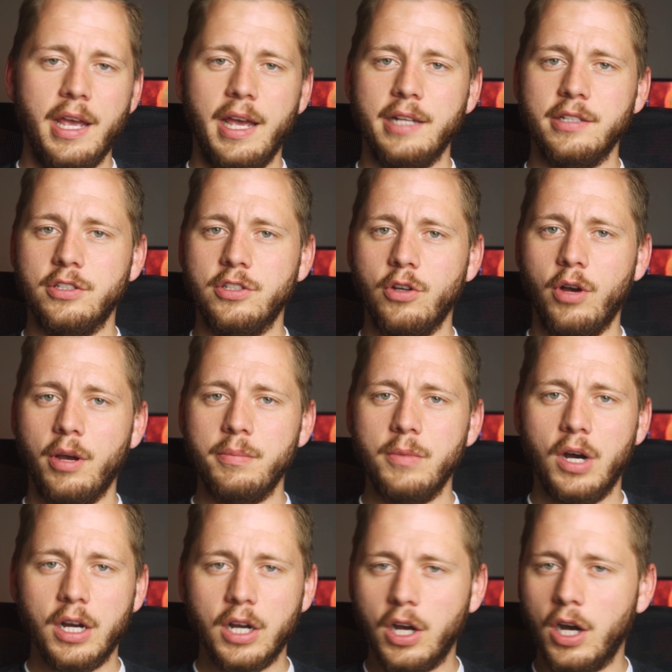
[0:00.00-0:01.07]
and so I'm
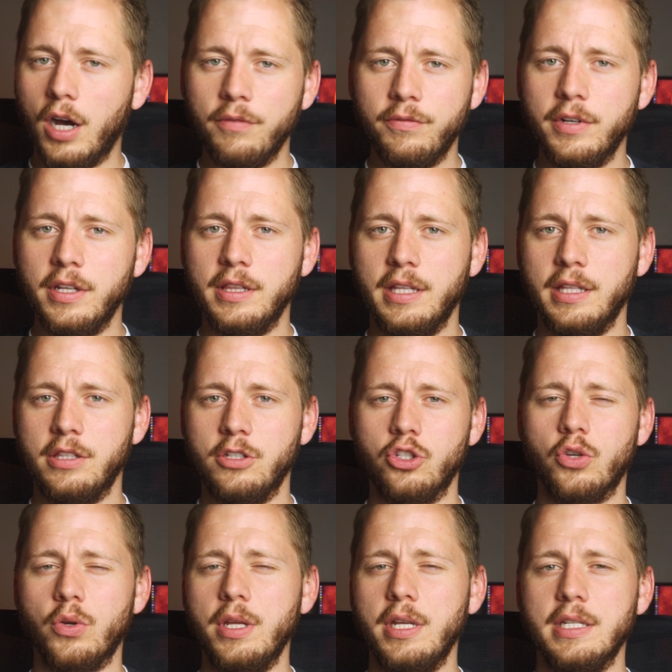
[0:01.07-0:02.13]
not confident that the
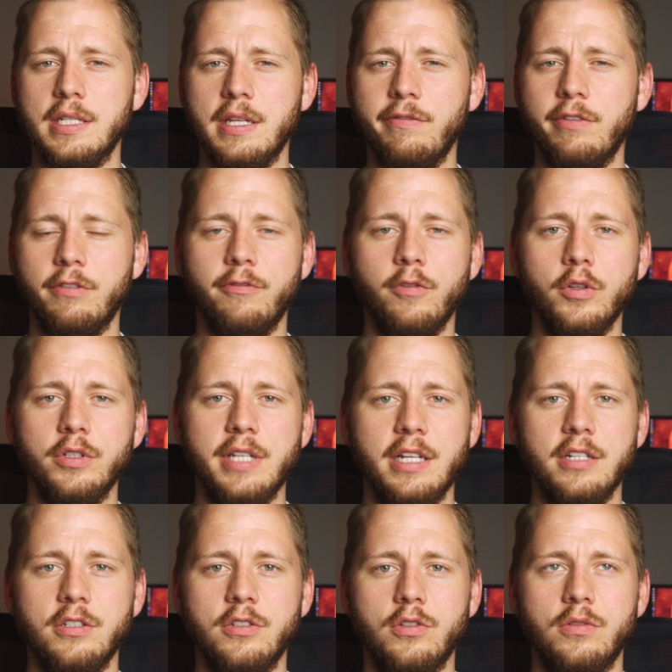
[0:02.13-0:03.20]
screen is even a full
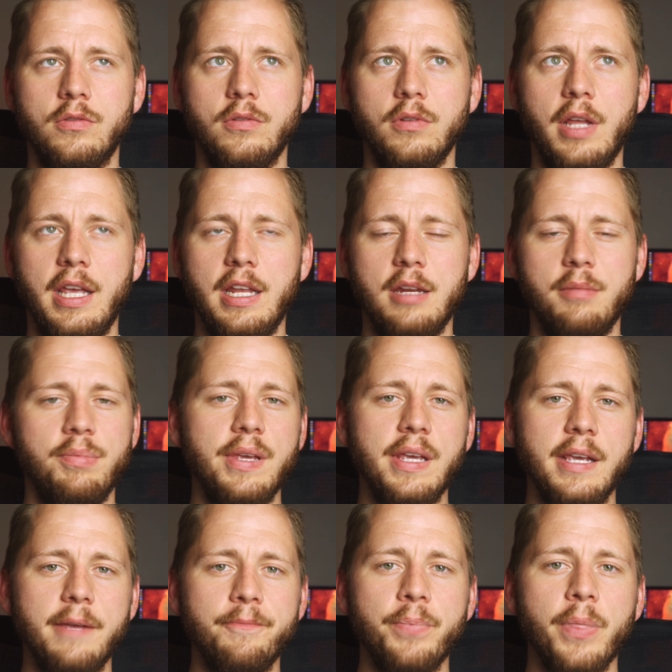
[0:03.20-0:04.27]

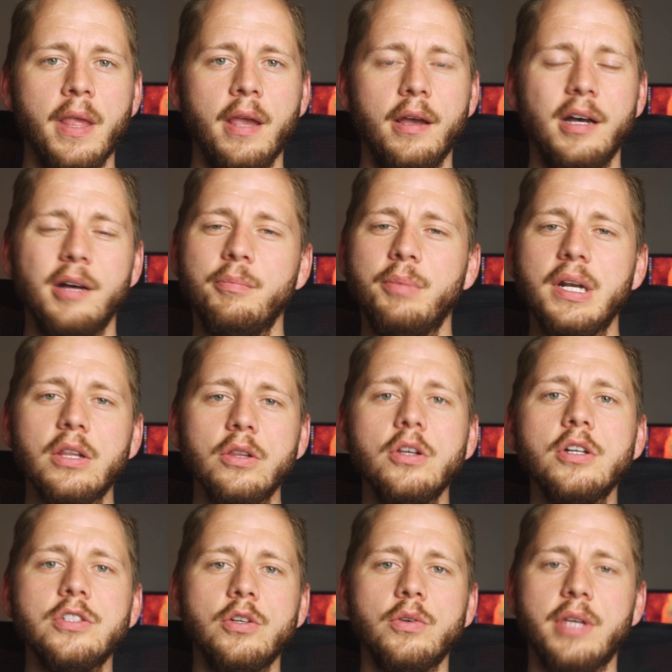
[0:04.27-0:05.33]
1080p, but it
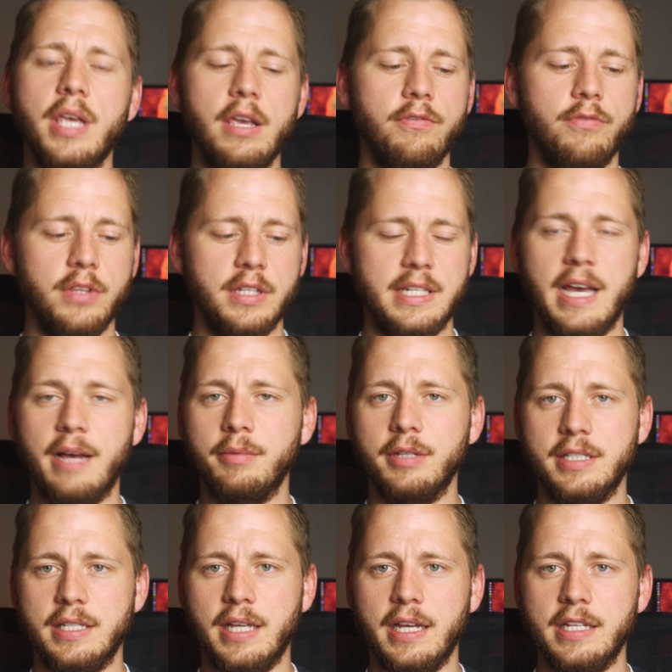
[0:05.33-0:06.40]
looks okay for the
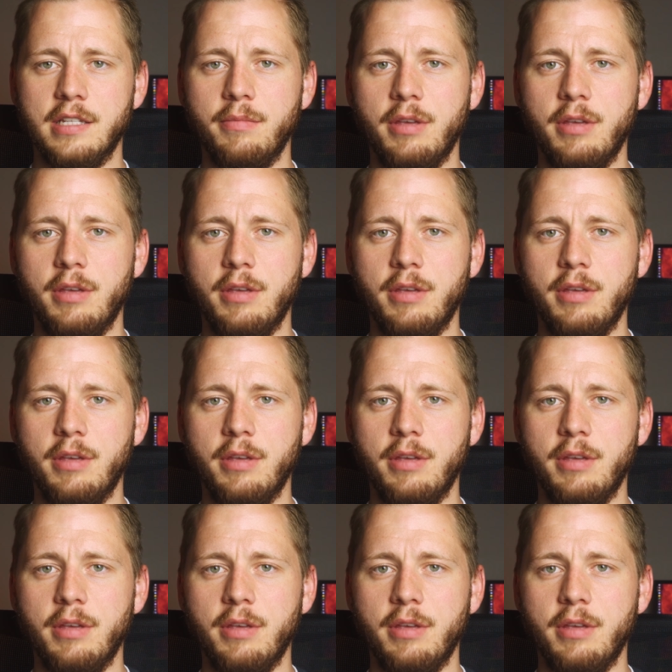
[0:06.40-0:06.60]
tablet size.